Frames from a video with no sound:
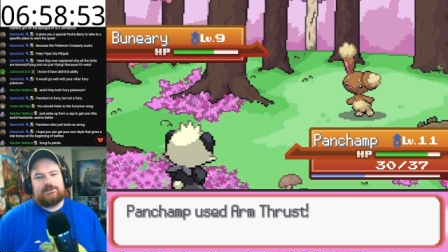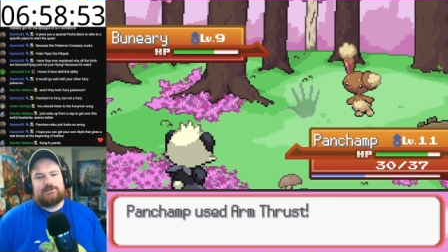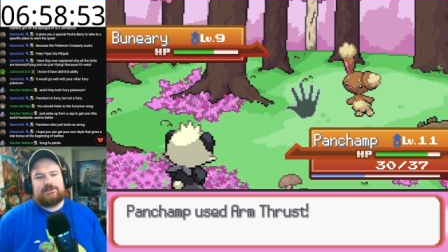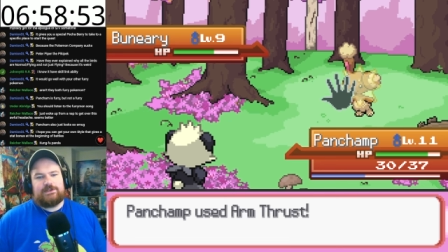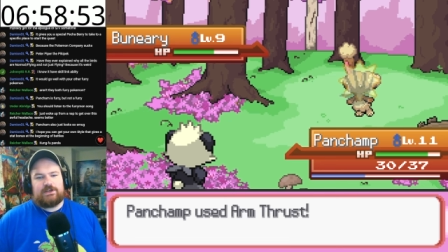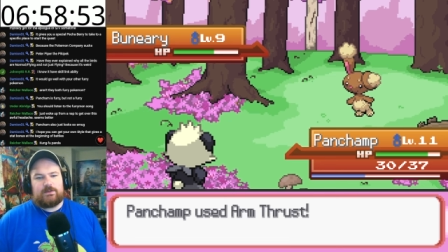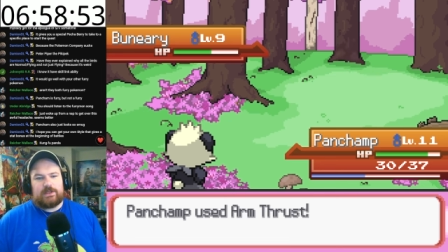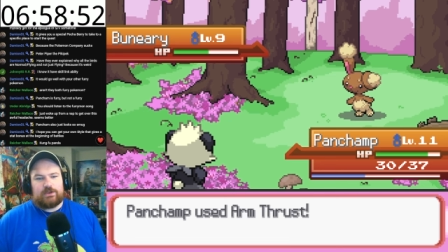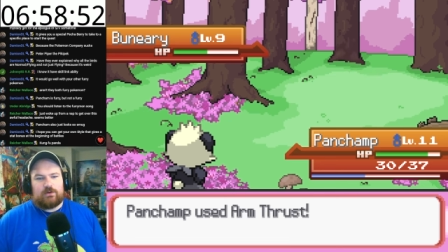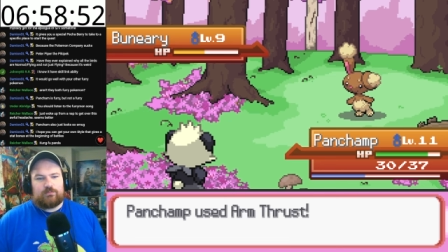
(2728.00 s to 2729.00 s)
Still gonna
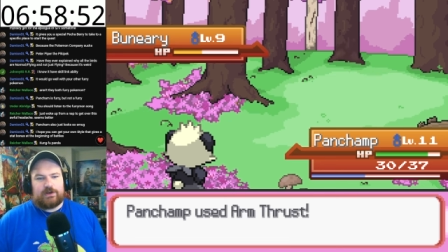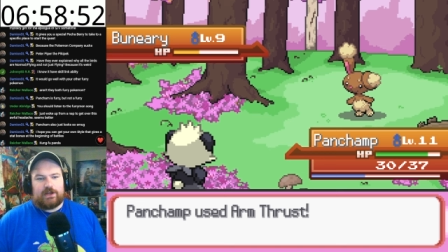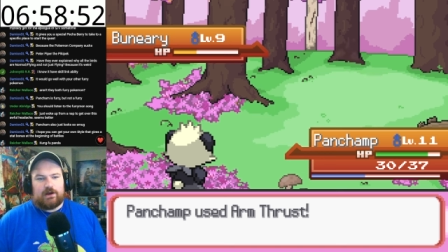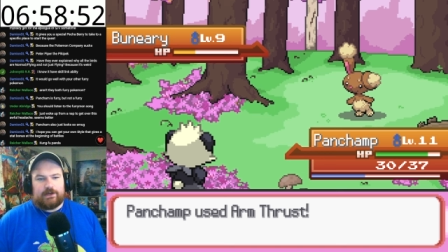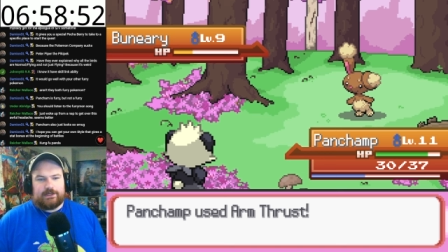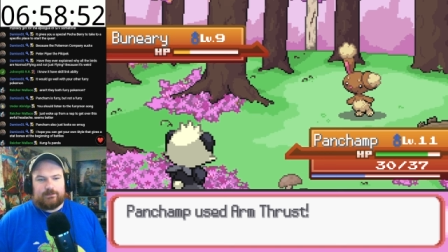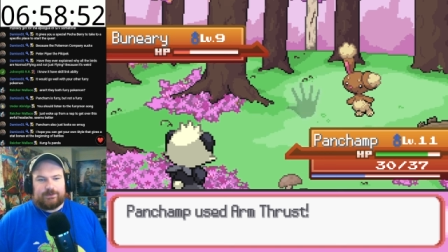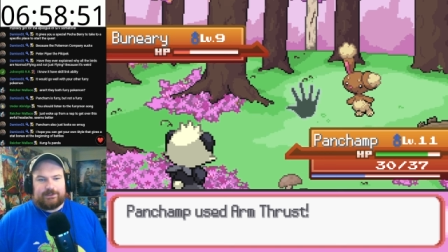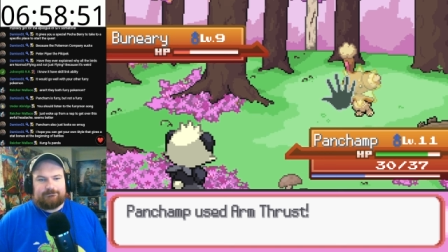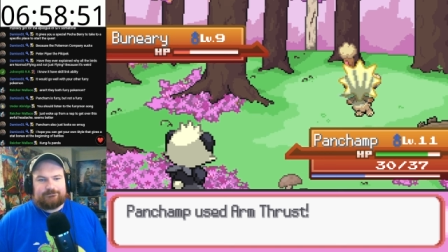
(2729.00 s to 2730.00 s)
beat you up pretty hard here,
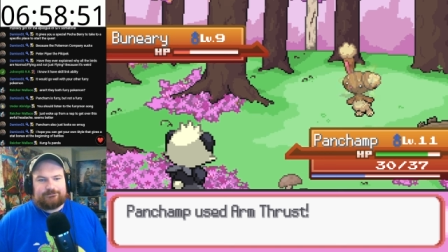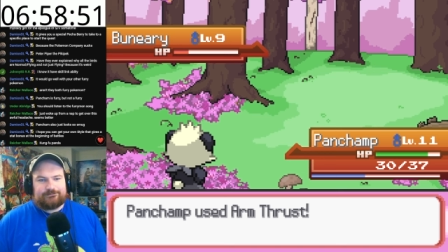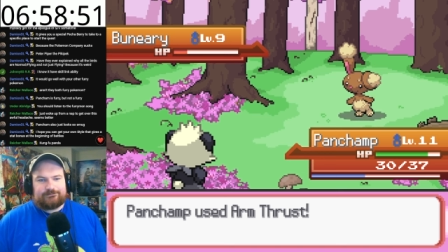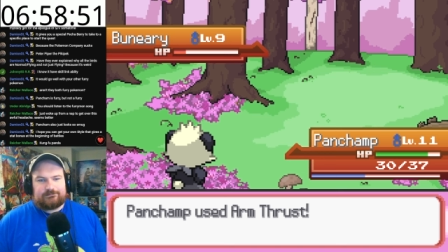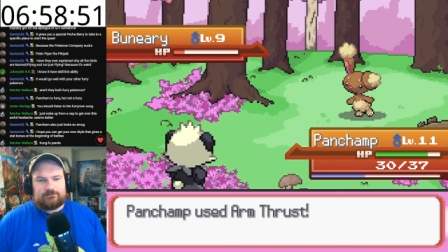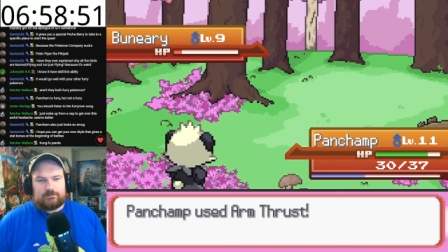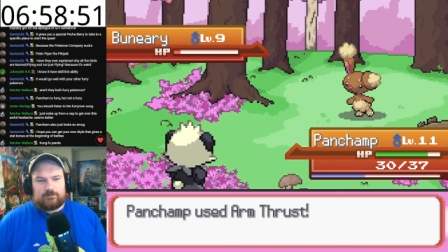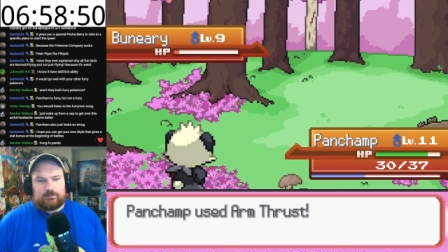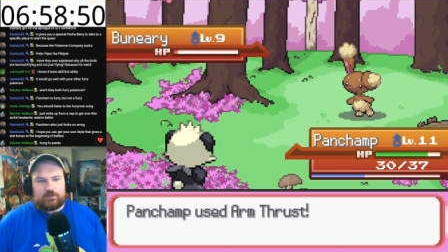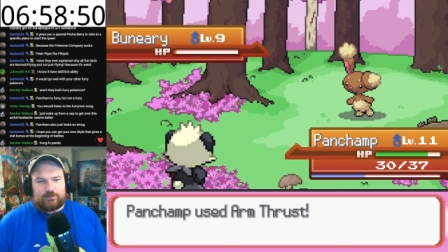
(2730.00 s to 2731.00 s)
but
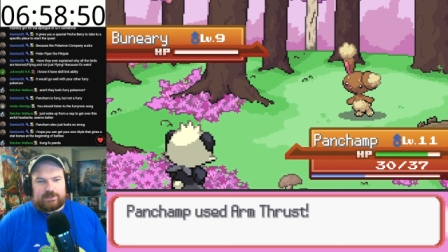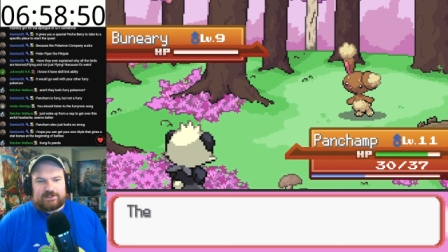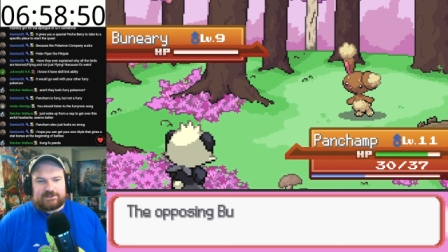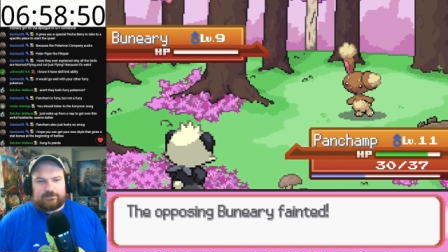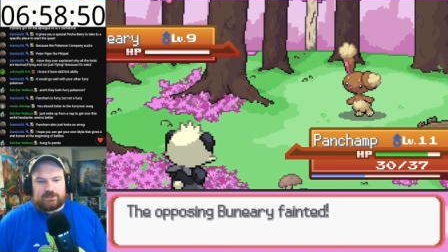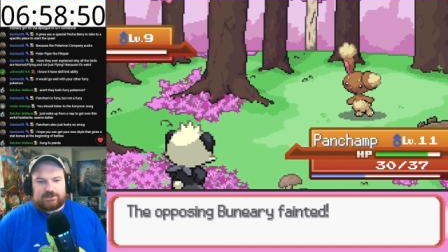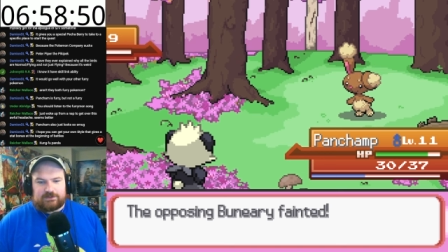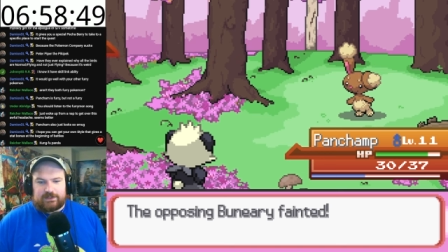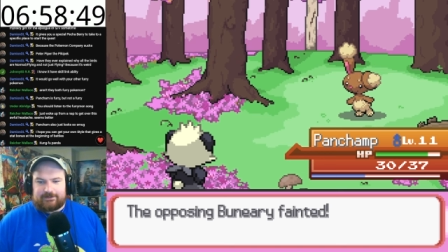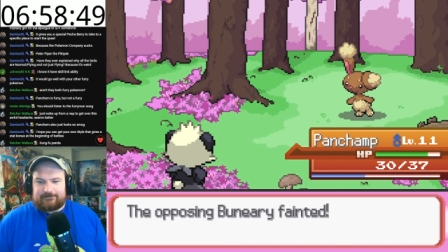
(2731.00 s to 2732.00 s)
would have been easier if you didn't
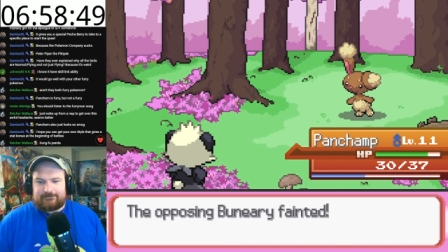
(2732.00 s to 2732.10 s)
do that.